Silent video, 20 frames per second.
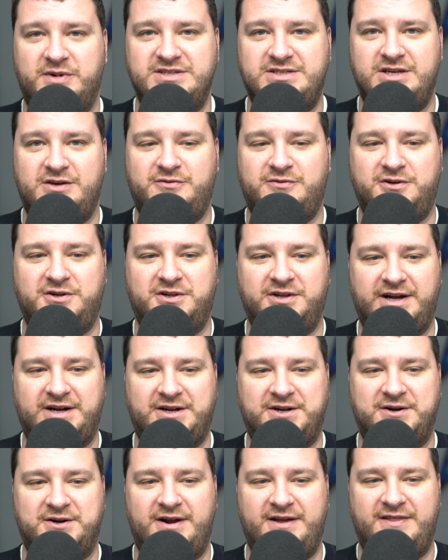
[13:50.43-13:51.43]
myself a
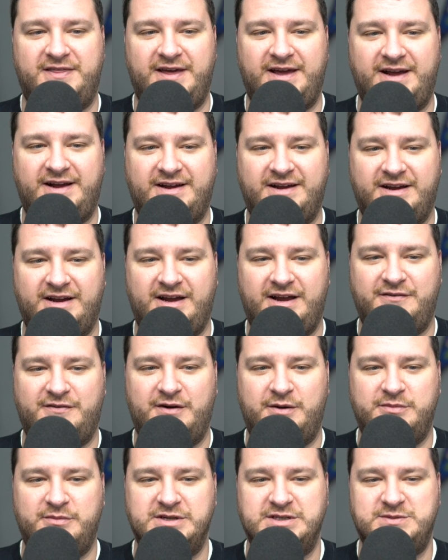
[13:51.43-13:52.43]
collector, I think if
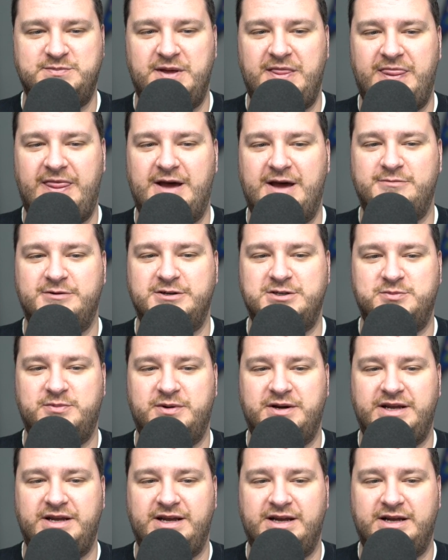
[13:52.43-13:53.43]
I'm going to spend that much
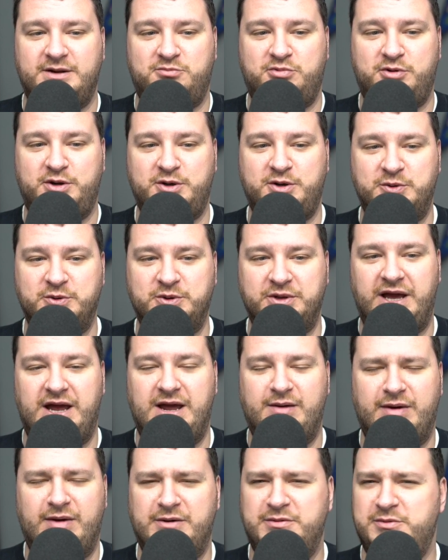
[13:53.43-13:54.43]
money on a pretty cool
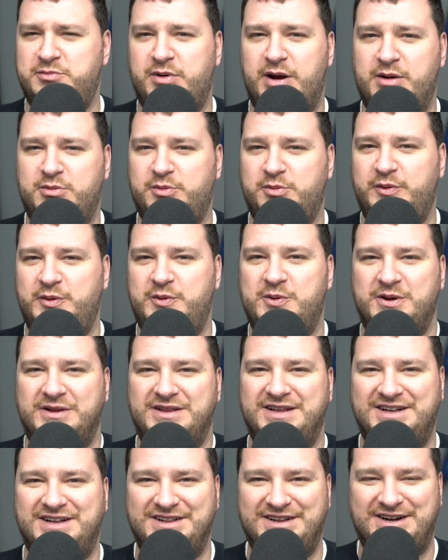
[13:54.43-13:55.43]
game, I would probably
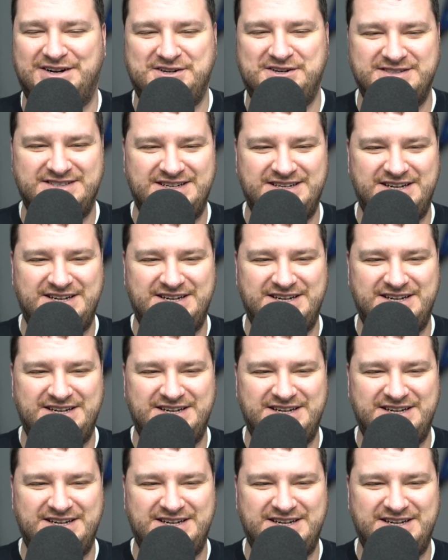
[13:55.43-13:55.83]
want the collector's